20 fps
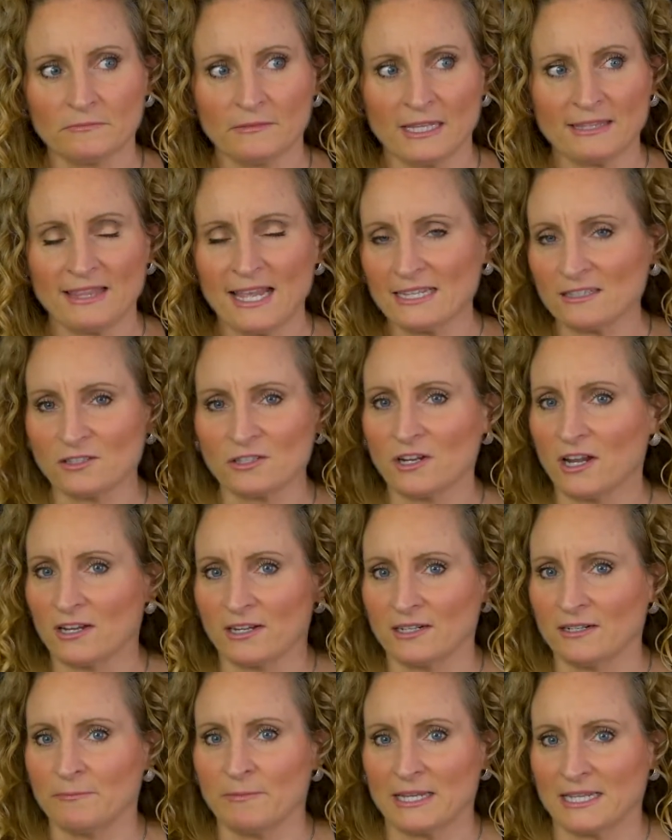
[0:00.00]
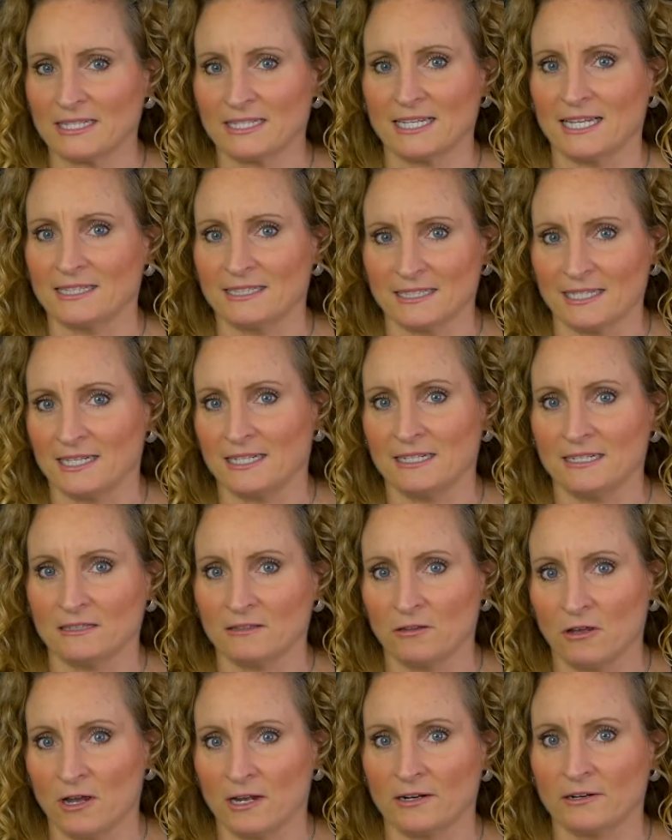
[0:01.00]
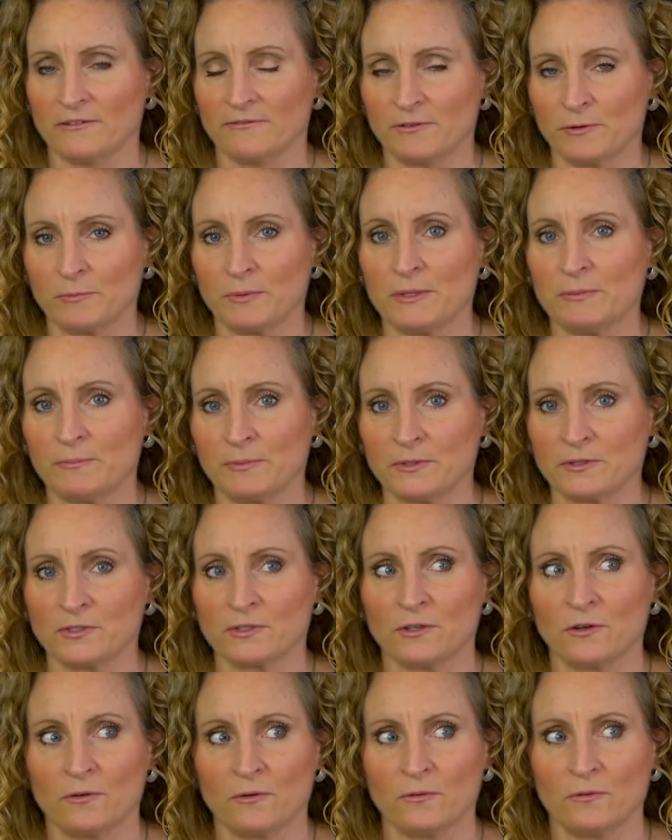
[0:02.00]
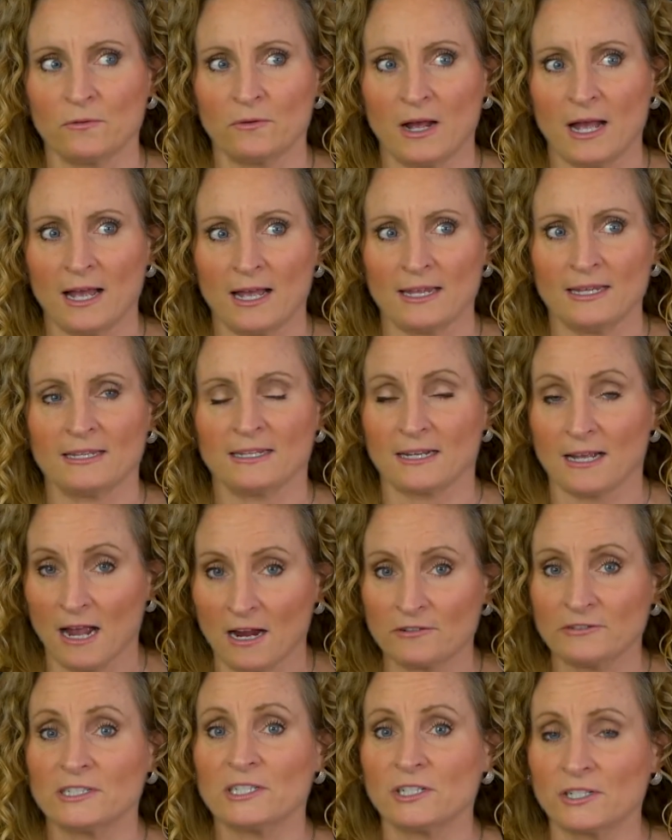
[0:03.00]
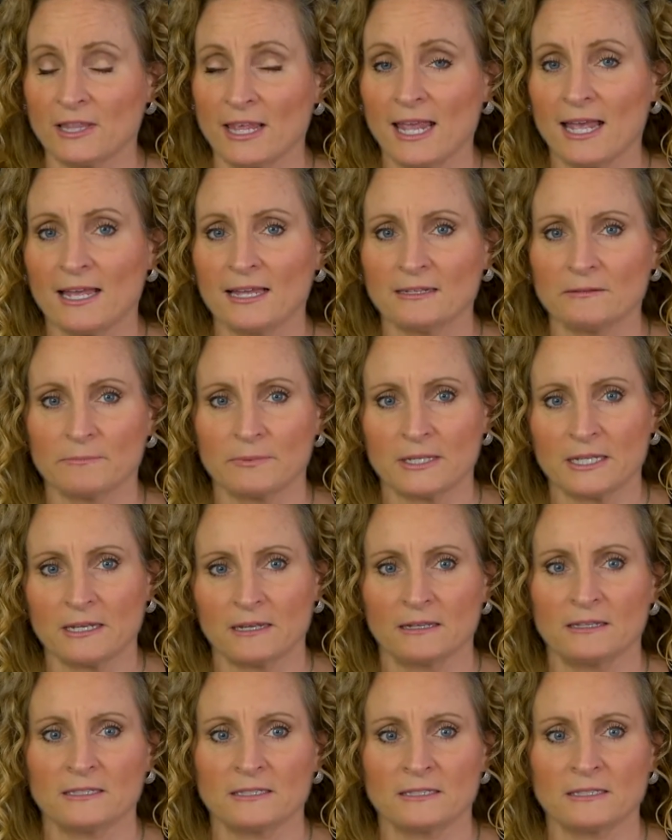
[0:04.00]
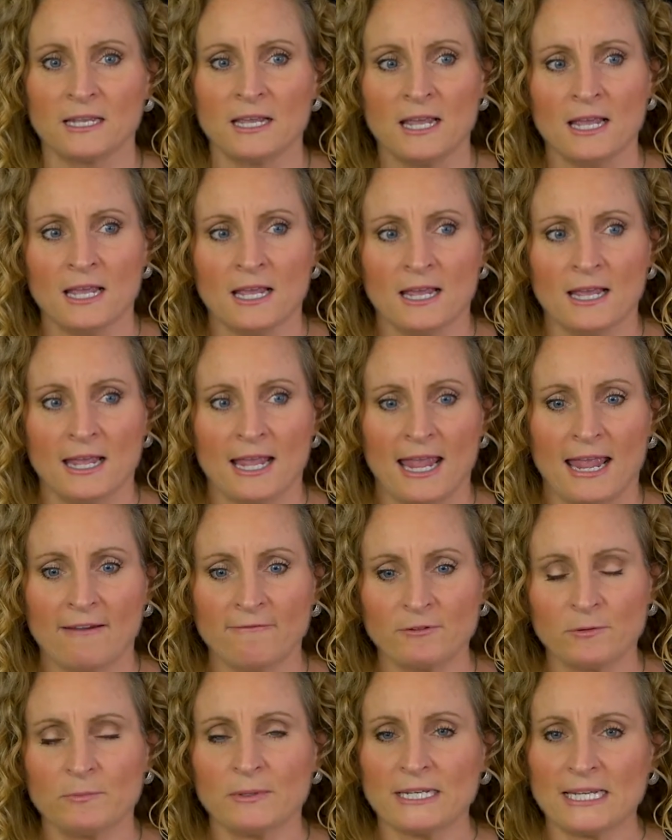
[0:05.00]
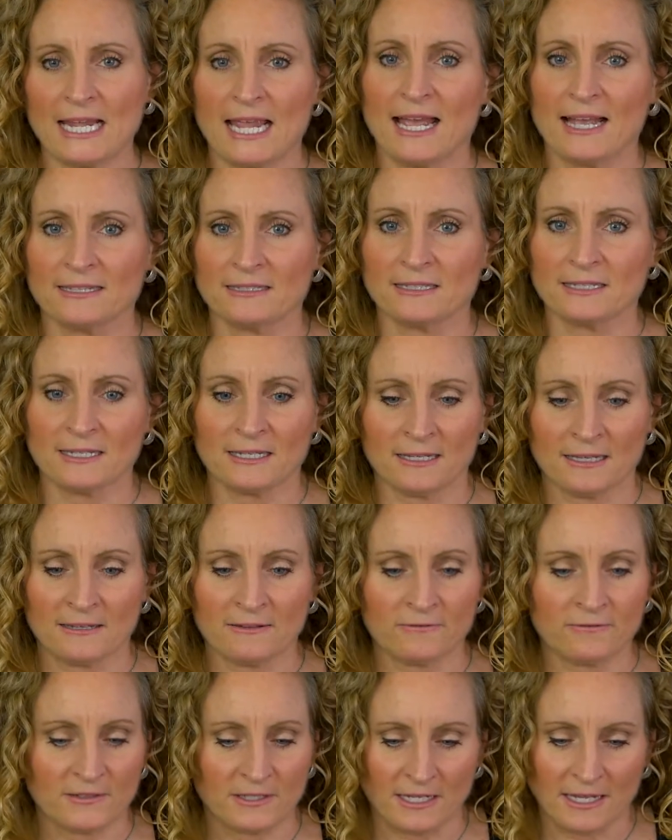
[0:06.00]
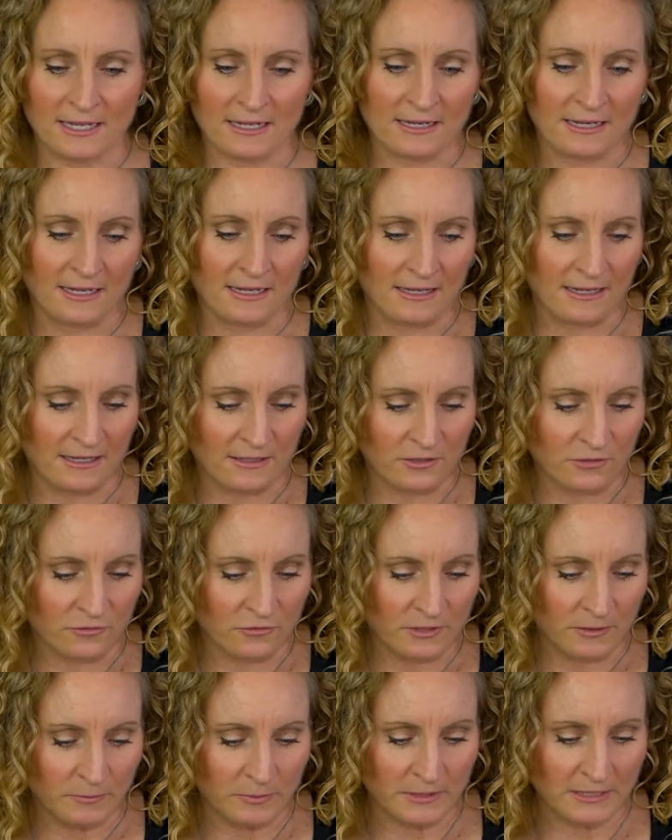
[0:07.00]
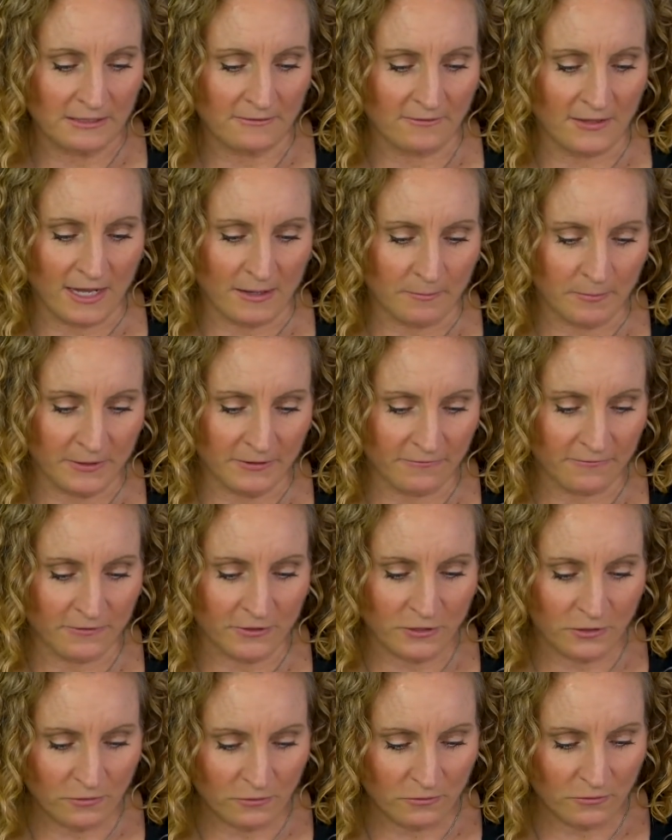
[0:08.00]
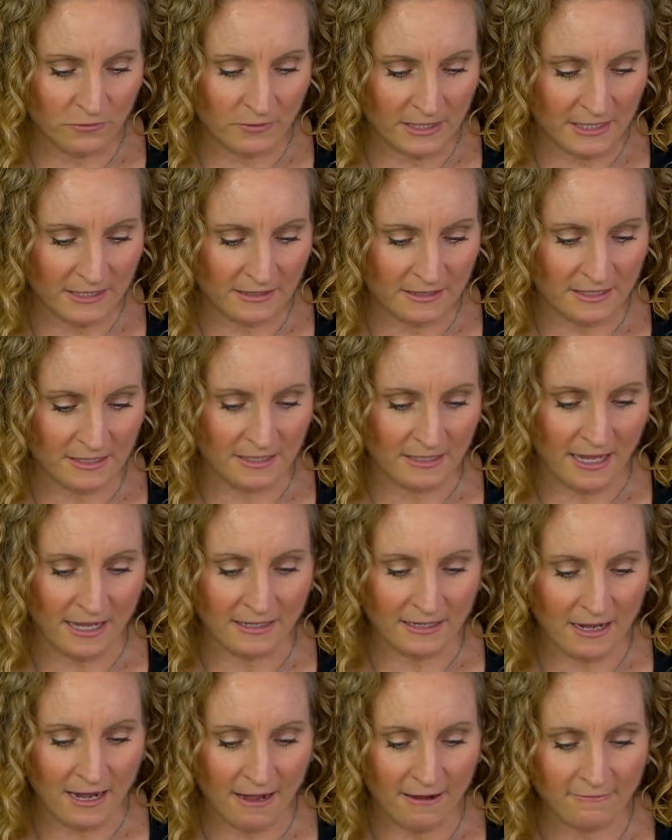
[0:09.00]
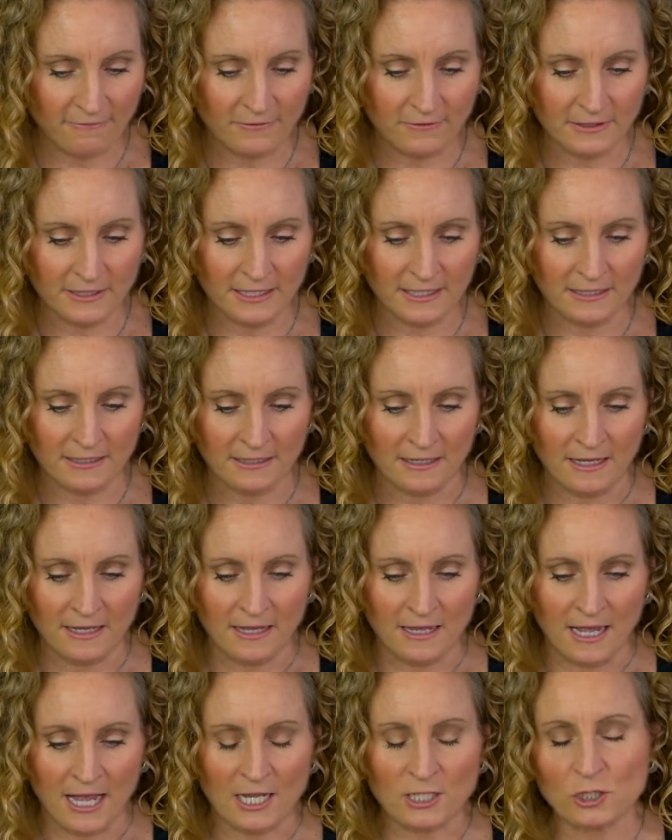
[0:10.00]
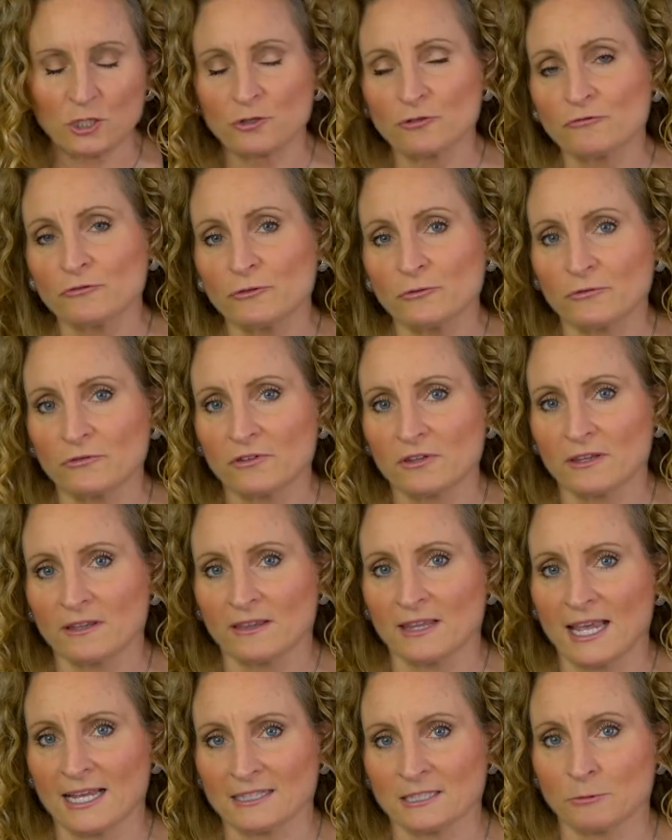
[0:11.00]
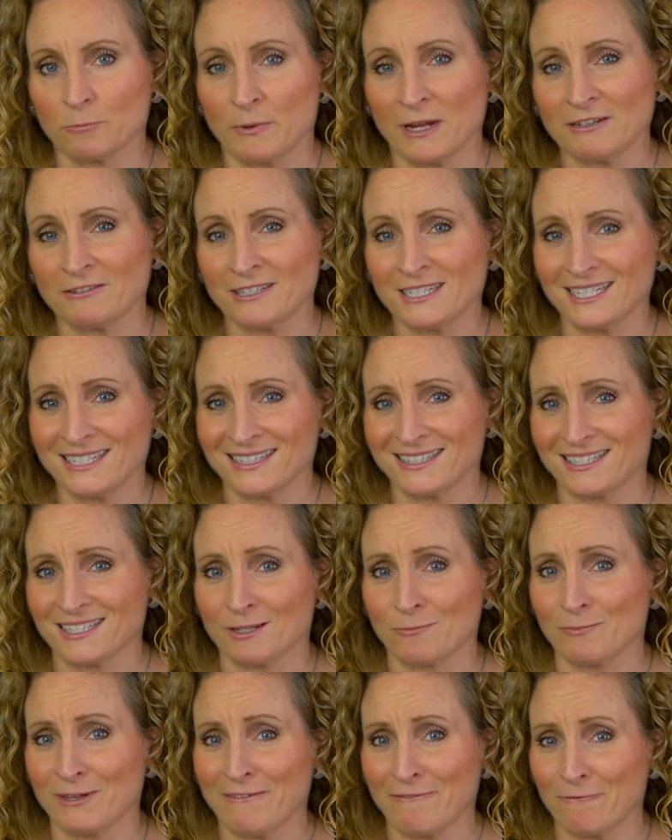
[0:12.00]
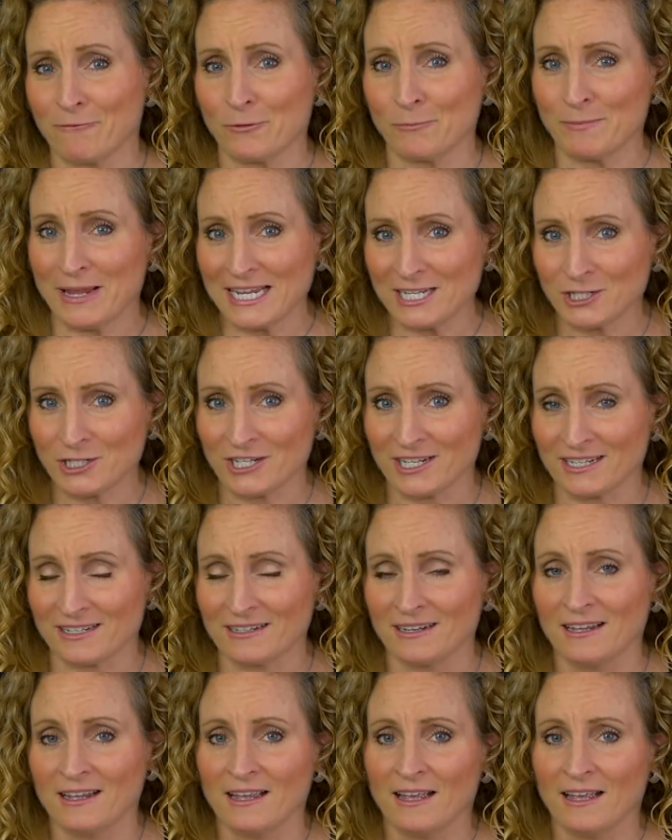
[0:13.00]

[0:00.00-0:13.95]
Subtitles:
That's not going to make sense any longer for people. So I encourage that, because everybody has a gift, and I truly believe that. But for you, it's uncovering a truth that's buried in some information